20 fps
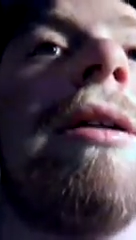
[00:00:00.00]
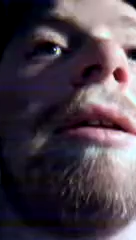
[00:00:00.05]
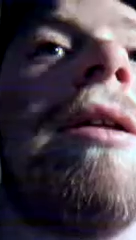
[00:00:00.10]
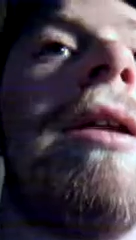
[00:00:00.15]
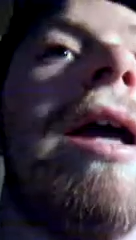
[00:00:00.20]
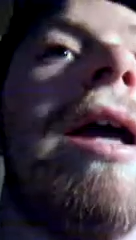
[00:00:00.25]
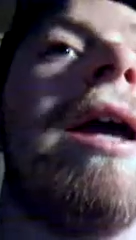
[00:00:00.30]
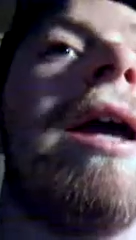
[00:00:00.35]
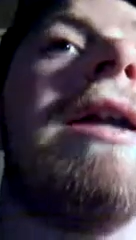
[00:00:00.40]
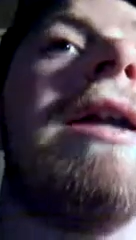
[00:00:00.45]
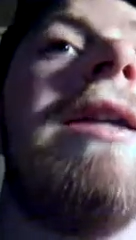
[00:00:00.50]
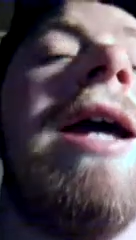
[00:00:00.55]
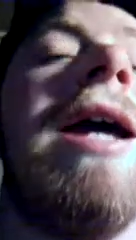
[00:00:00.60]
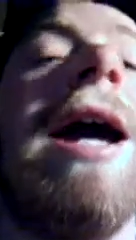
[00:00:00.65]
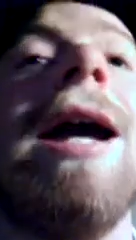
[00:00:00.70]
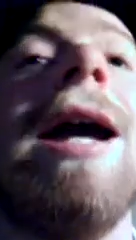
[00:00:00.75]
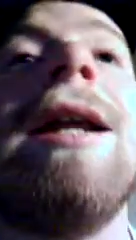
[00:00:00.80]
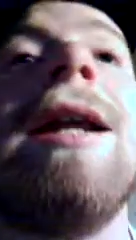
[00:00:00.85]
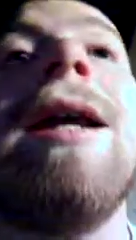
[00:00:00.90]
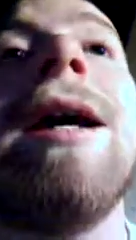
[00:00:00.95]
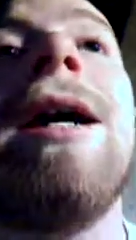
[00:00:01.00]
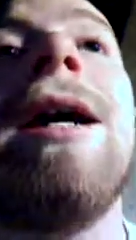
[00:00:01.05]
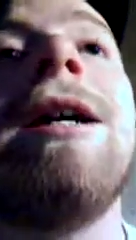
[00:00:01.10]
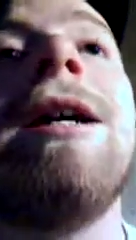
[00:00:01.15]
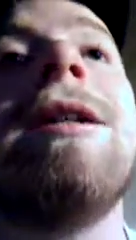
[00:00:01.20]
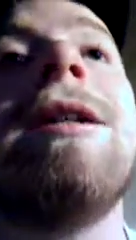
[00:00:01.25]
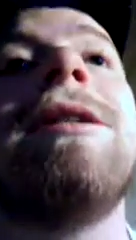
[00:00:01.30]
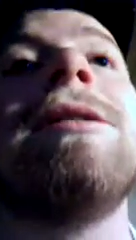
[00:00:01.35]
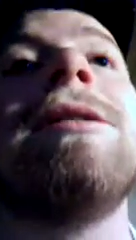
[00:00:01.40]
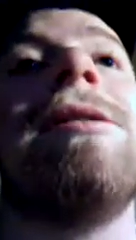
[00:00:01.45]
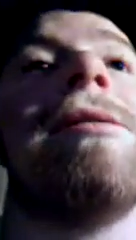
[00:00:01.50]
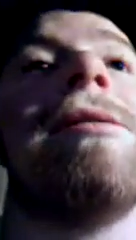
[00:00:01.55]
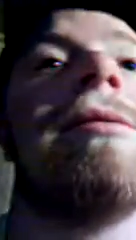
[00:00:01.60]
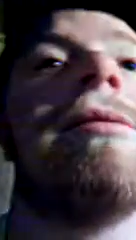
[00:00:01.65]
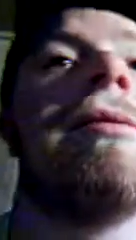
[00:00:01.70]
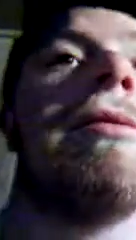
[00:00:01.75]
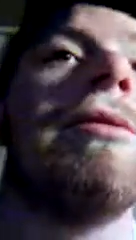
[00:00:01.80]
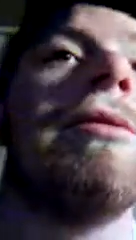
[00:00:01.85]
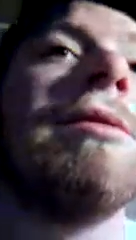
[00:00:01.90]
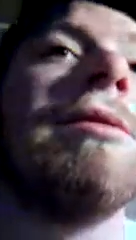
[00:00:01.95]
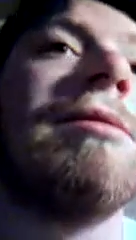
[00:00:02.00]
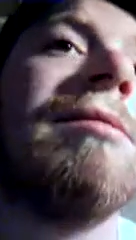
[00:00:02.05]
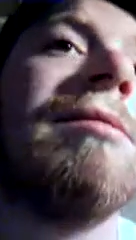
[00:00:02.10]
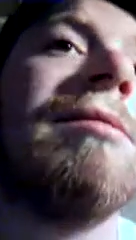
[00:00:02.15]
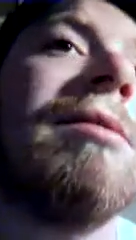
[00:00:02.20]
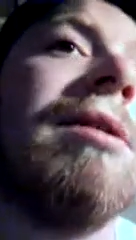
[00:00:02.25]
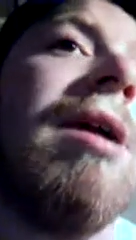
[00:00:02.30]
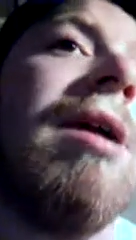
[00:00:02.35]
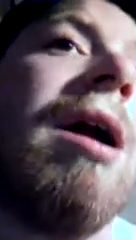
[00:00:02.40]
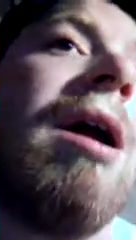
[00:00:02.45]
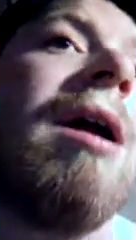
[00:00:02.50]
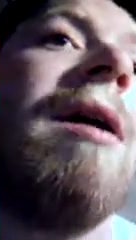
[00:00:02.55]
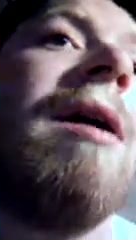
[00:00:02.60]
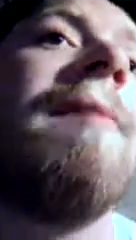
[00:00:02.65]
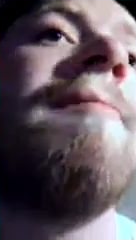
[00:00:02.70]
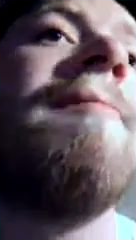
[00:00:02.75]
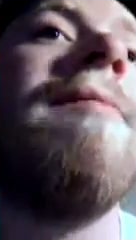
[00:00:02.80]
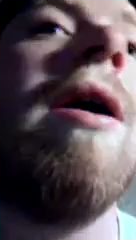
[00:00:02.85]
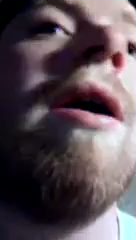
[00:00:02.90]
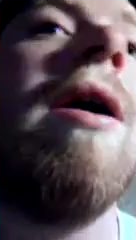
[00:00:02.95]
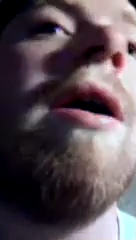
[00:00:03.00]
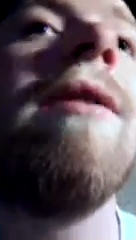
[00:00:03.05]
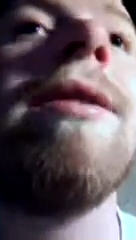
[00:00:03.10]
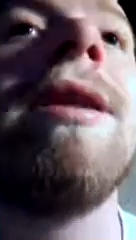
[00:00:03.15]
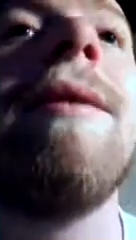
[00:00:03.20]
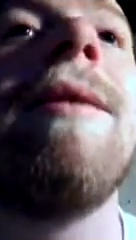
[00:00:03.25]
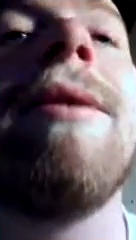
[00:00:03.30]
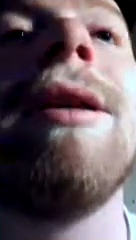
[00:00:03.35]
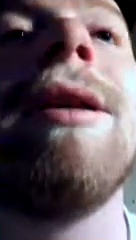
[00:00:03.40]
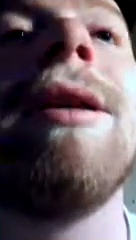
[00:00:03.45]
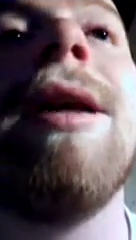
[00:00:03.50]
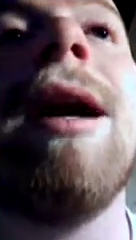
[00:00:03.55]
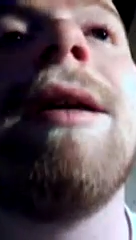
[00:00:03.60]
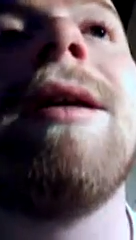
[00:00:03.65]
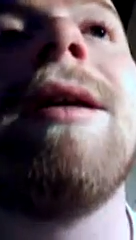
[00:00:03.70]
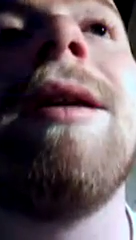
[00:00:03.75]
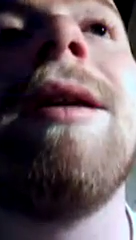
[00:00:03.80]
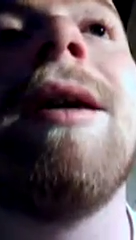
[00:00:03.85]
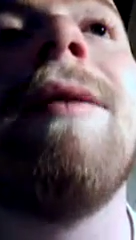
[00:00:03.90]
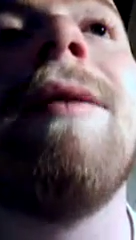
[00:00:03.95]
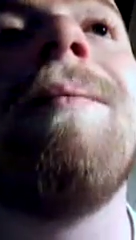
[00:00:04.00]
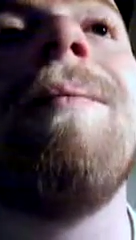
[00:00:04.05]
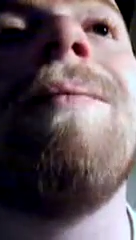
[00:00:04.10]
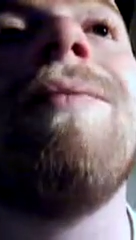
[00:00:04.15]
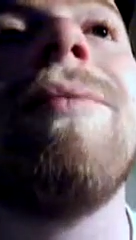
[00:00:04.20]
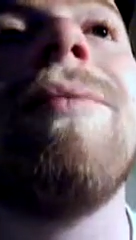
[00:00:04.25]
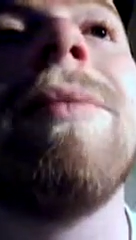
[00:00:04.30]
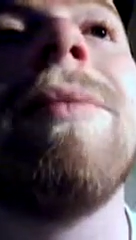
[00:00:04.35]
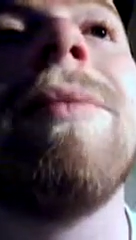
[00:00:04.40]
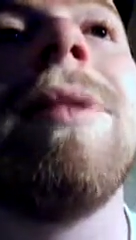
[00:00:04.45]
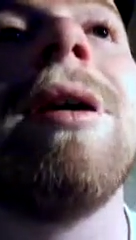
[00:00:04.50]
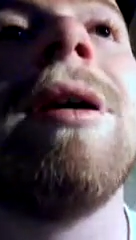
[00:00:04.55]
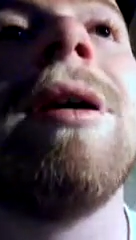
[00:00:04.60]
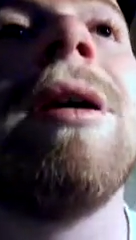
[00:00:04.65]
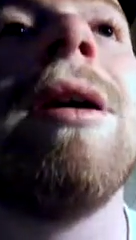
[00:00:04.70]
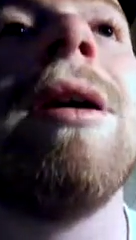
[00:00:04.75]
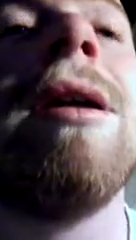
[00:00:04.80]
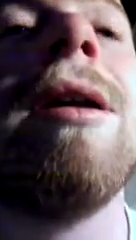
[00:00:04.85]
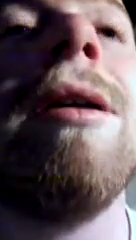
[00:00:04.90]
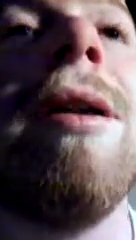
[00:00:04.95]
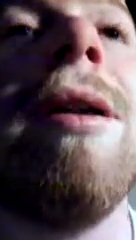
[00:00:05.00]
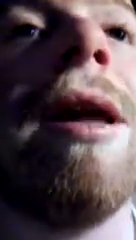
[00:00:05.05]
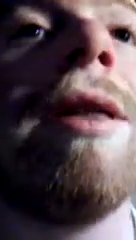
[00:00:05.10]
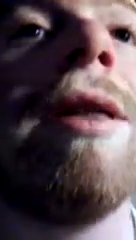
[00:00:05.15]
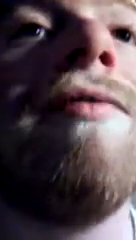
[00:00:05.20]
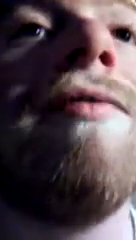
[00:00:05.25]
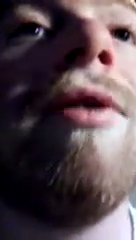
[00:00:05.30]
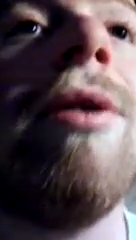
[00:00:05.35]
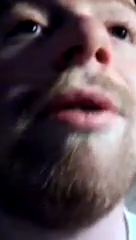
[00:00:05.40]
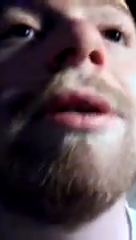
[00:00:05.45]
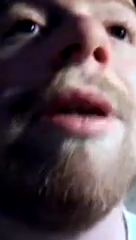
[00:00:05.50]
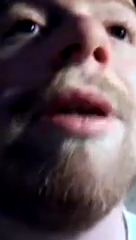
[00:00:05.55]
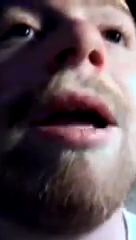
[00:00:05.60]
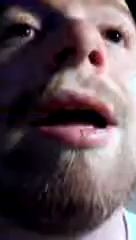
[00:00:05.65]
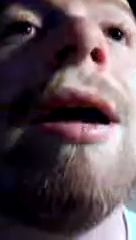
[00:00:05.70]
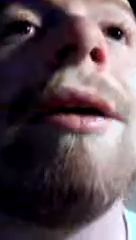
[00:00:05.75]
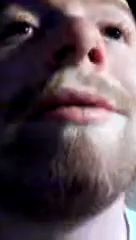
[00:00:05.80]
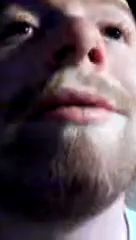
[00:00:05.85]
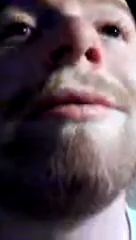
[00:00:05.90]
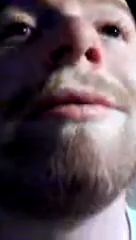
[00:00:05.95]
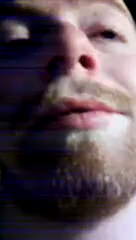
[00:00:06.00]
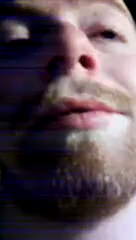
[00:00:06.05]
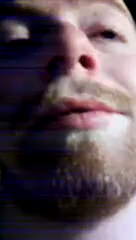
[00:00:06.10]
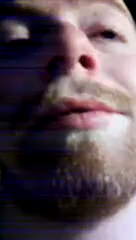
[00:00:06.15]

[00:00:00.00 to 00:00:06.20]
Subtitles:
they contain, most of them contain, lustful desire.